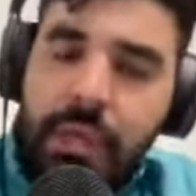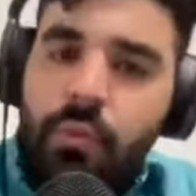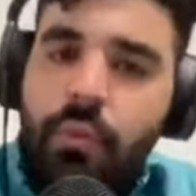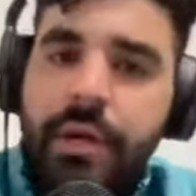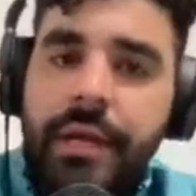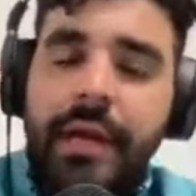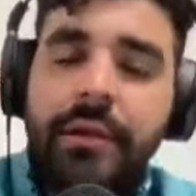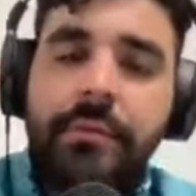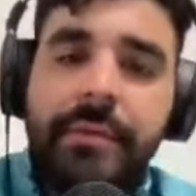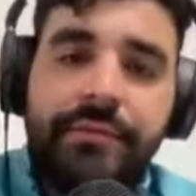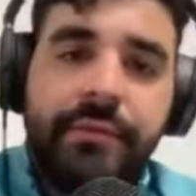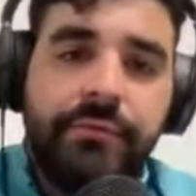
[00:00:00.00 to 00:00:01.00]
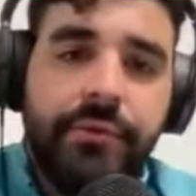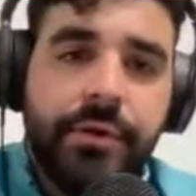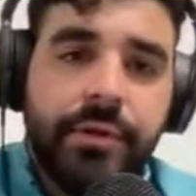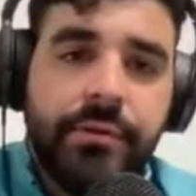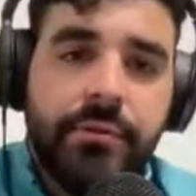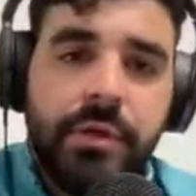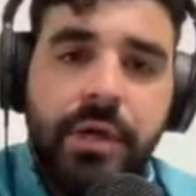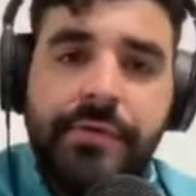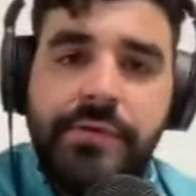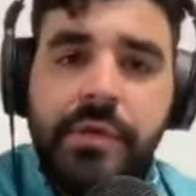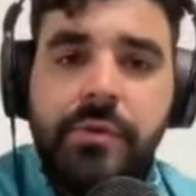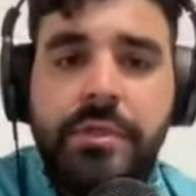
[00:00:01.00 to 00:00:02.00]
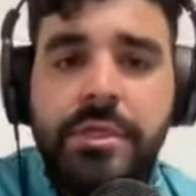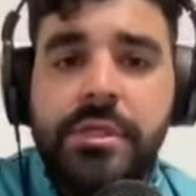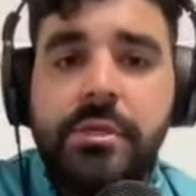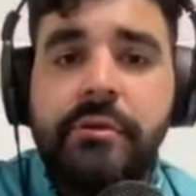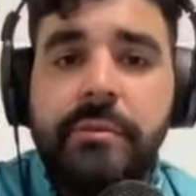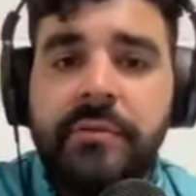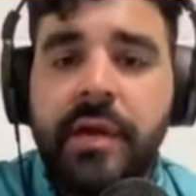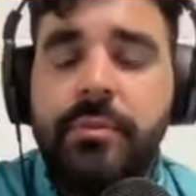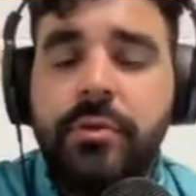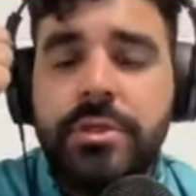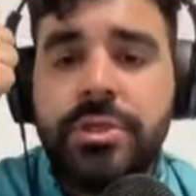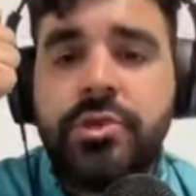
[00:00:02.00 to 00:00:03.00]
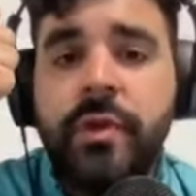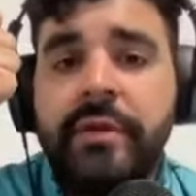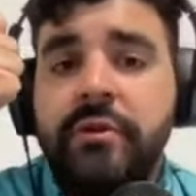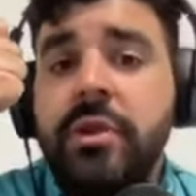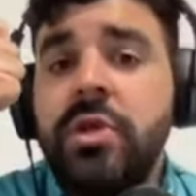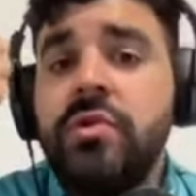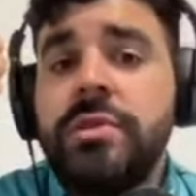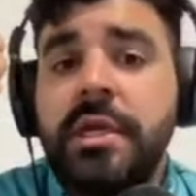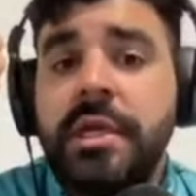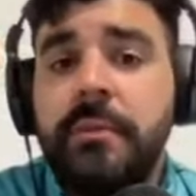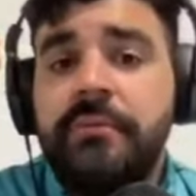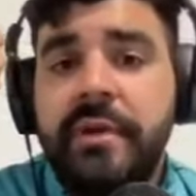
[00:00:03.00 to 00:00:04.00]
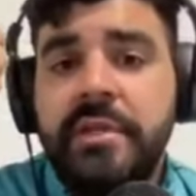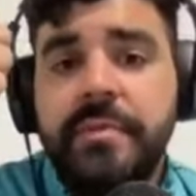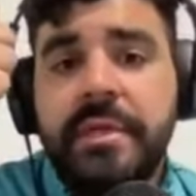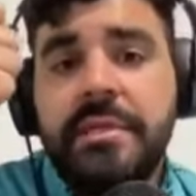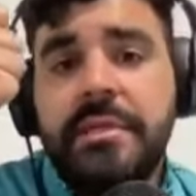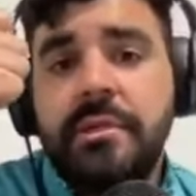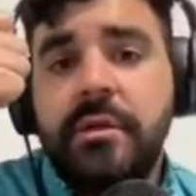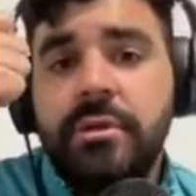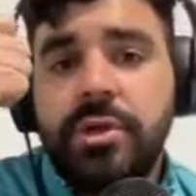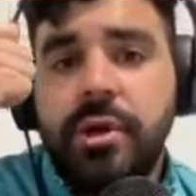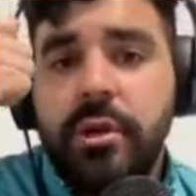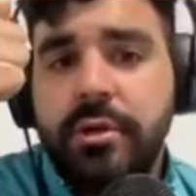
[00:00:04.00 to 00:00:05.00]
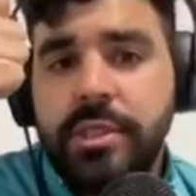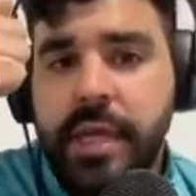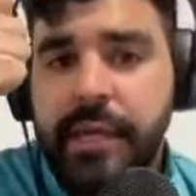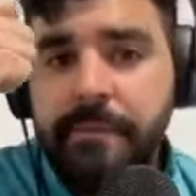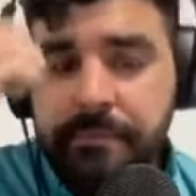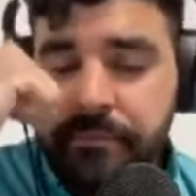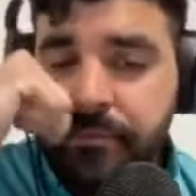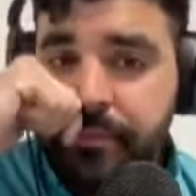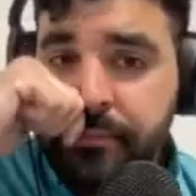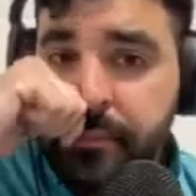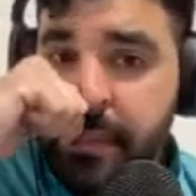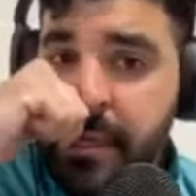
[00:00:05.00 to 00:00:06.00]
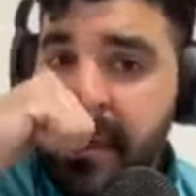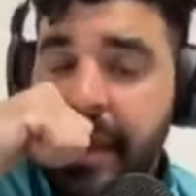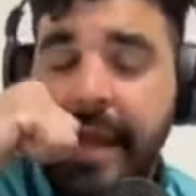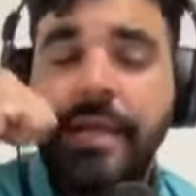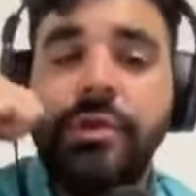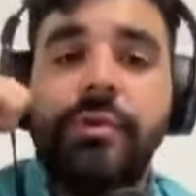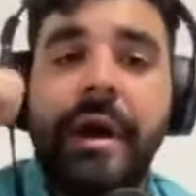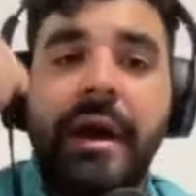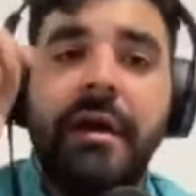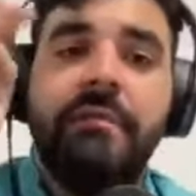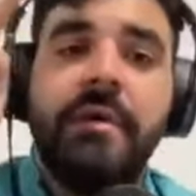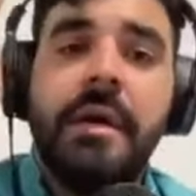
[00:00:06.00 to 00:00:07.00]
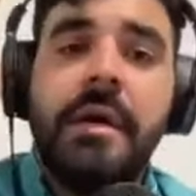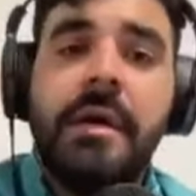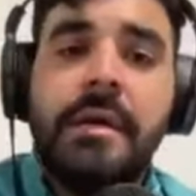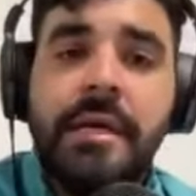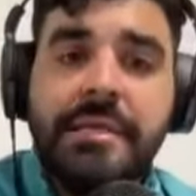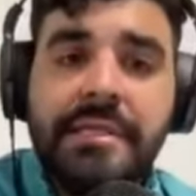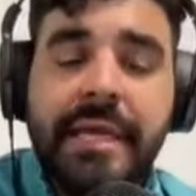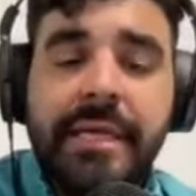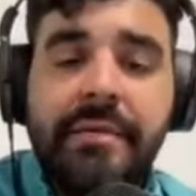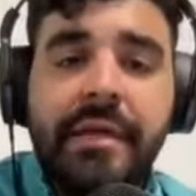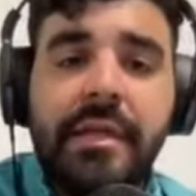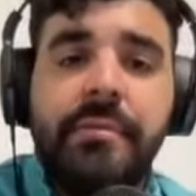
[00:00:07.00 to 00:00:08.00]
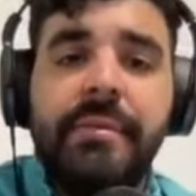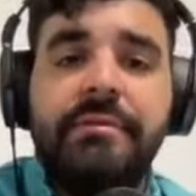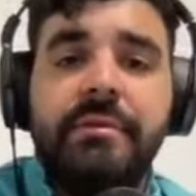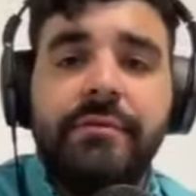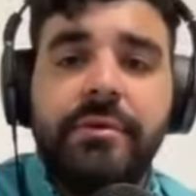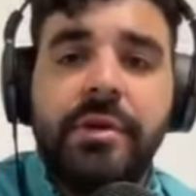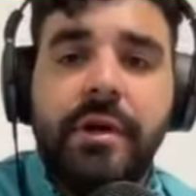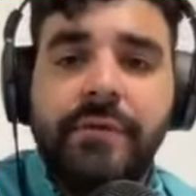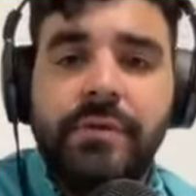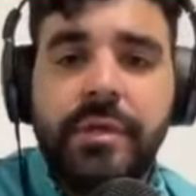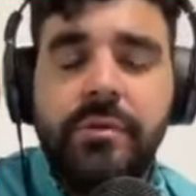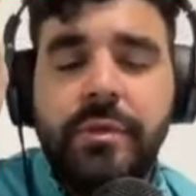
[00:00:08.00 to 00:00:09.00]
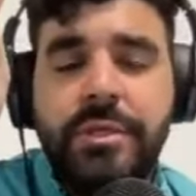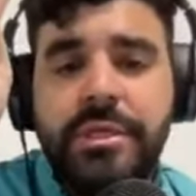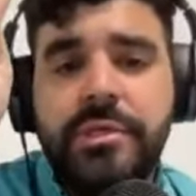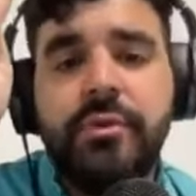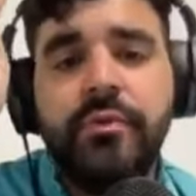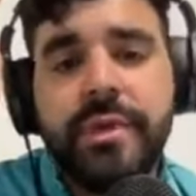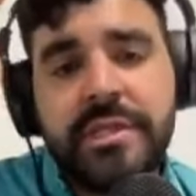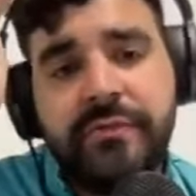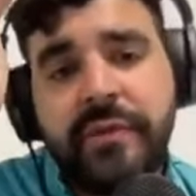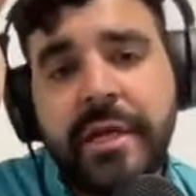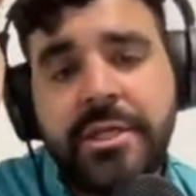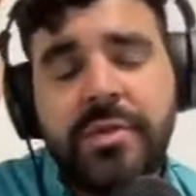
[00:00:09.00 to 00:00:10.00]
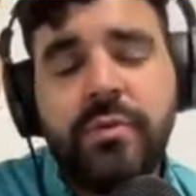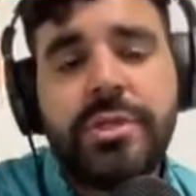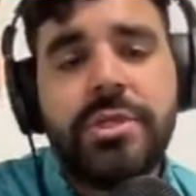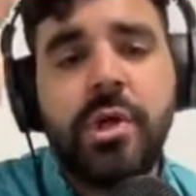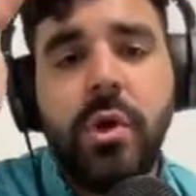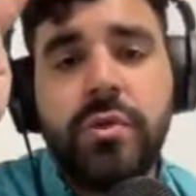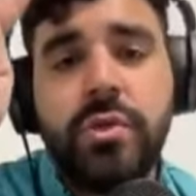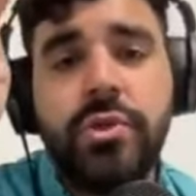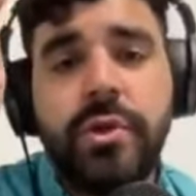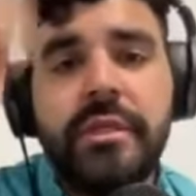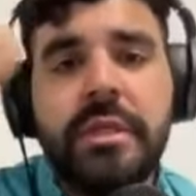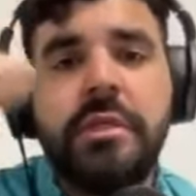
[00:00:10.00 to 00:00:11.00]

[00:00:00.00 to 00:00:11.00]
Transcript: one element of your golf swing, which is the grip type, which is trying to close the club face because it's on the stronger side, and you have a second element of your golf swing, which is the wrist flexion, which is also trying to